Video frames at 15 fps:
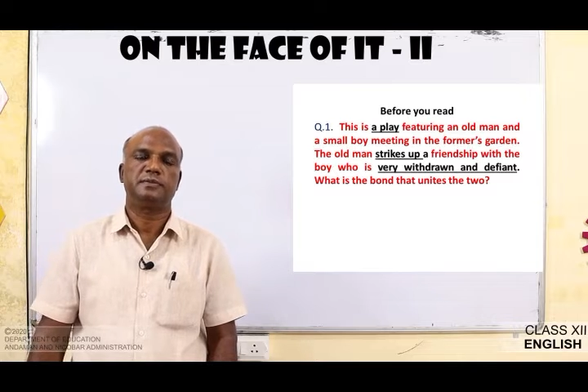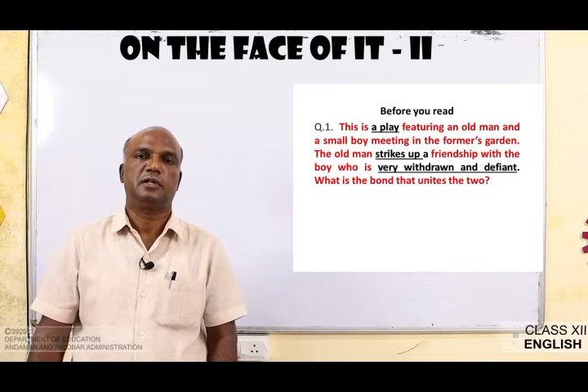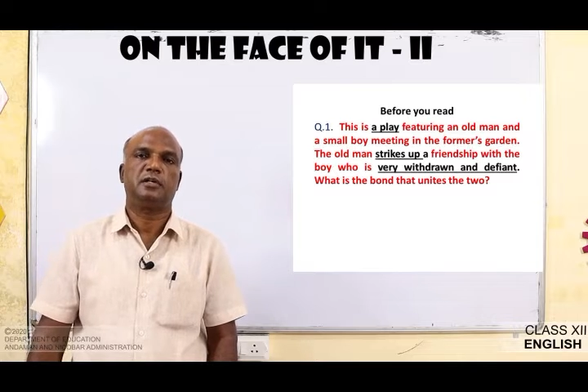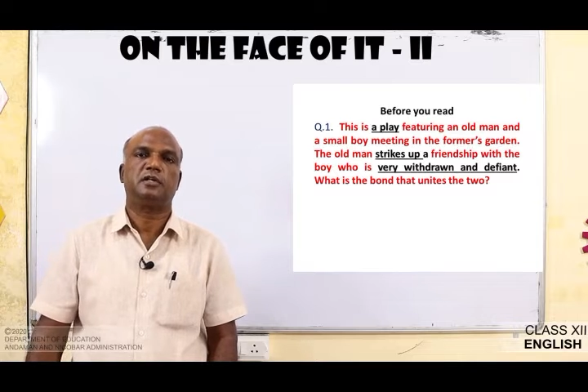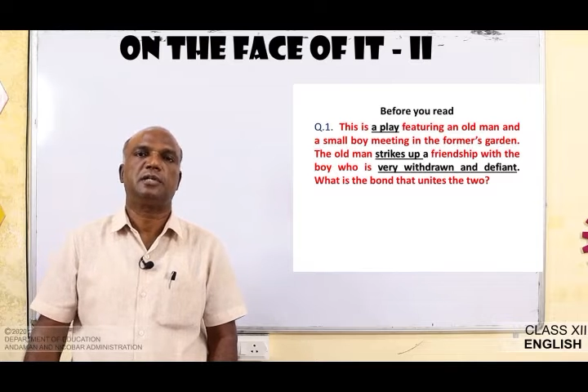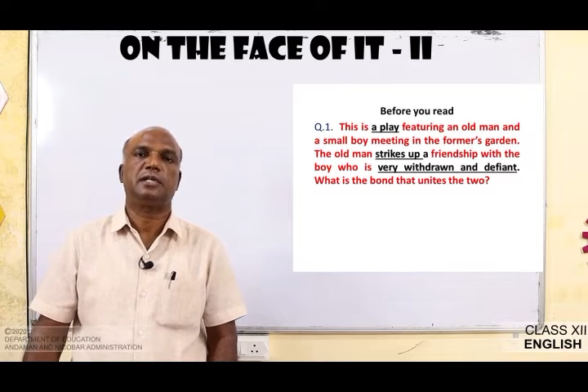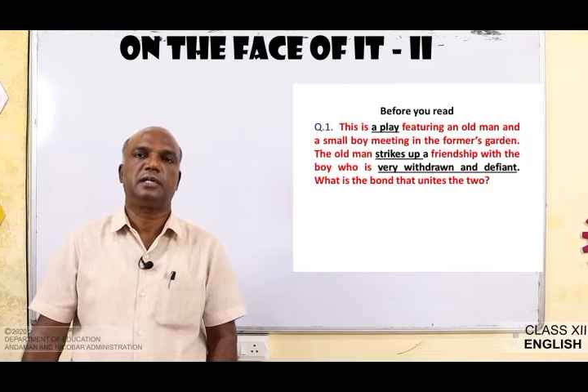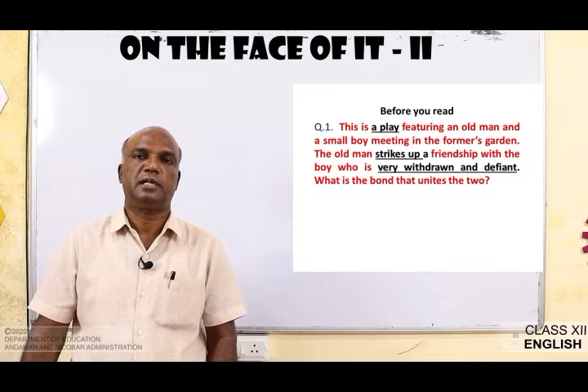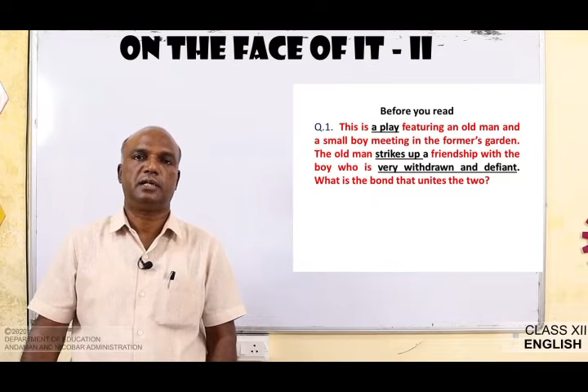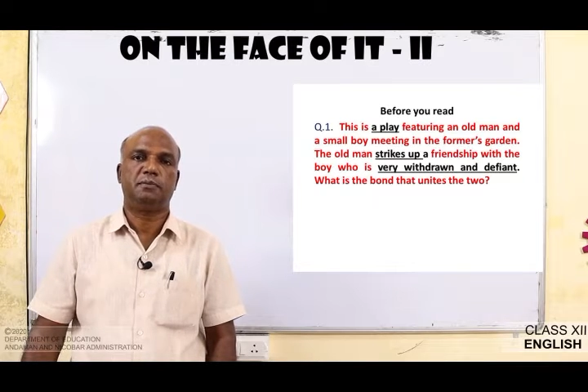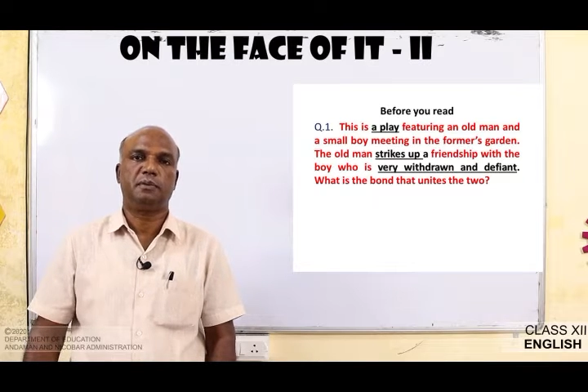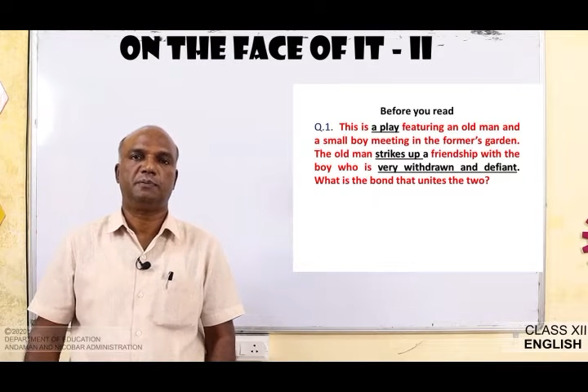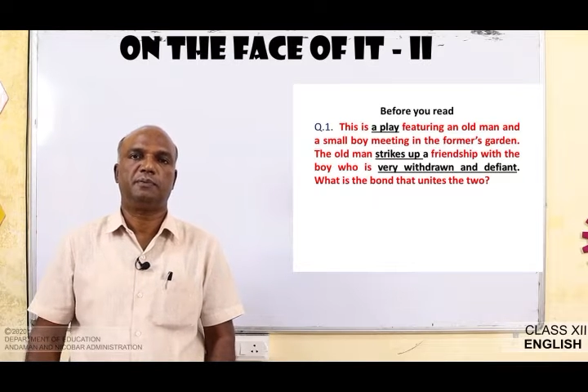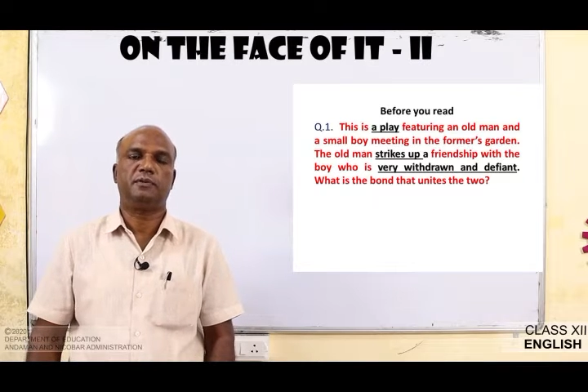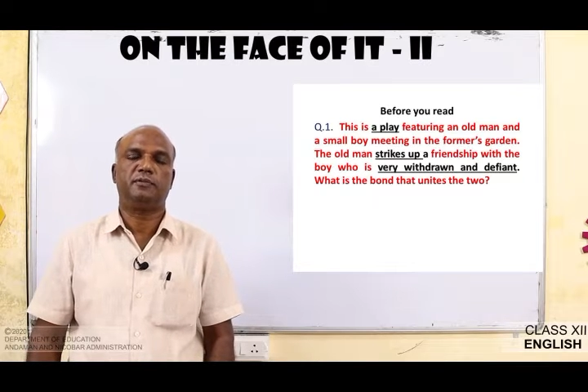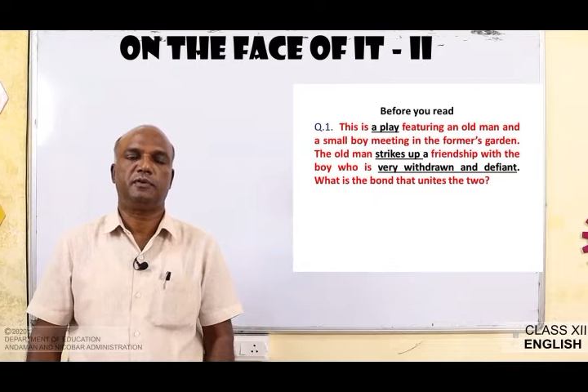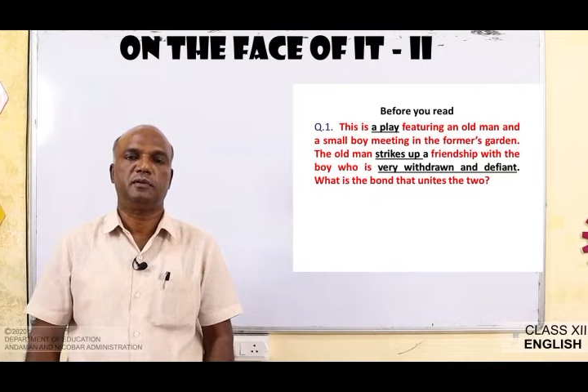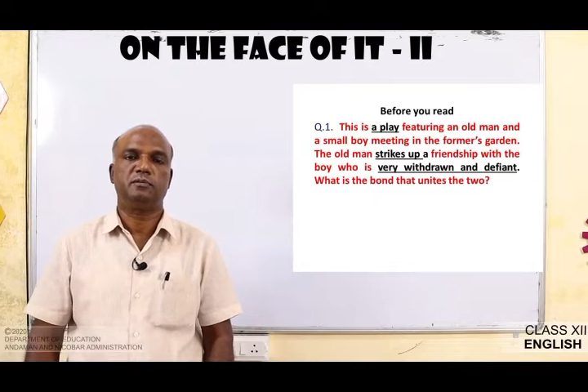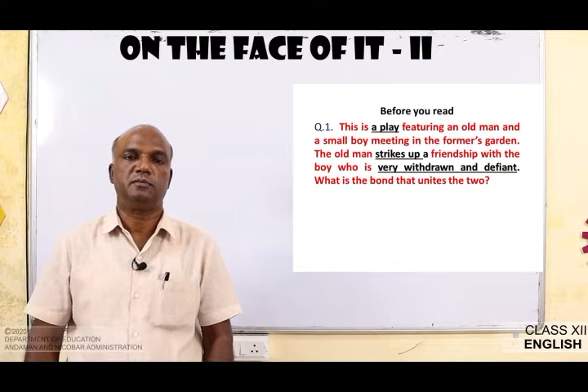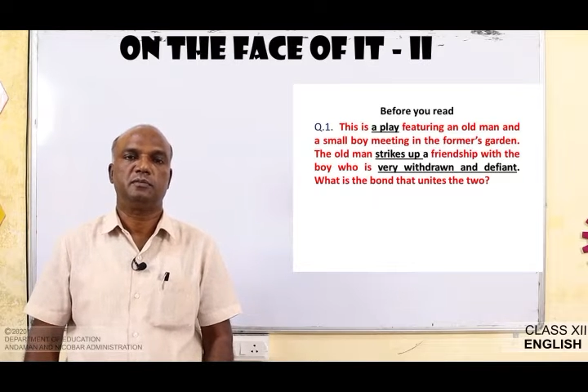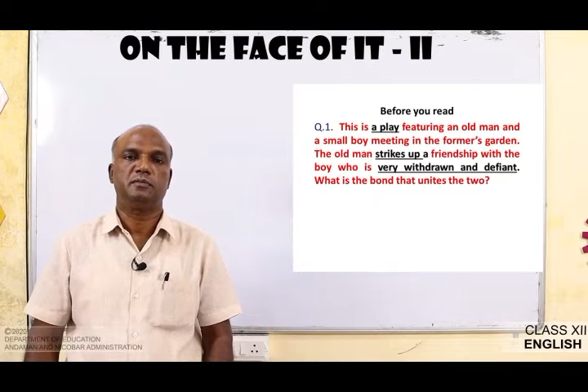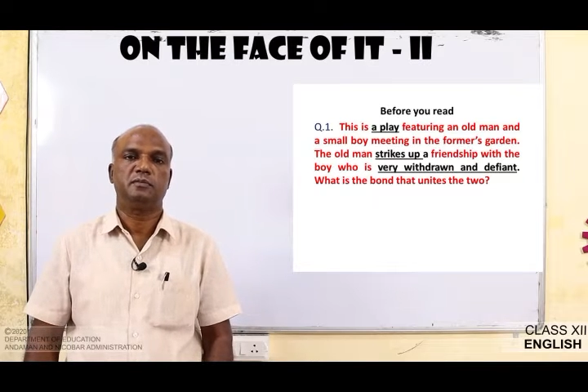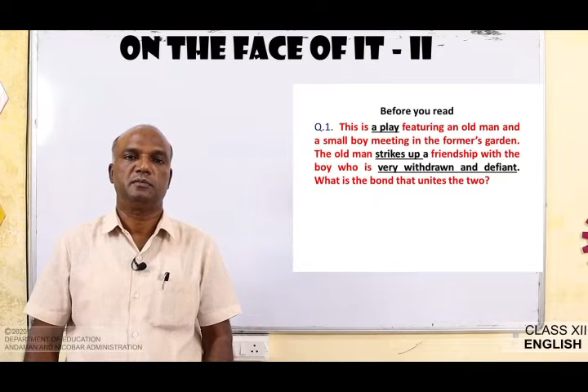or that can be performed,